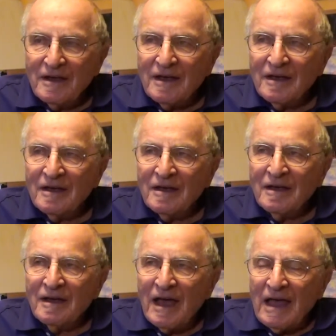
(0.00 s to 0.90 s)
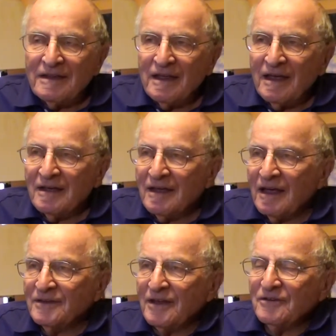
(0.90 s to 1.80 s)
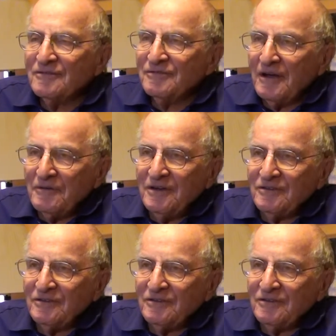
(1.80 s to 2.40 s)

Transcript: And another very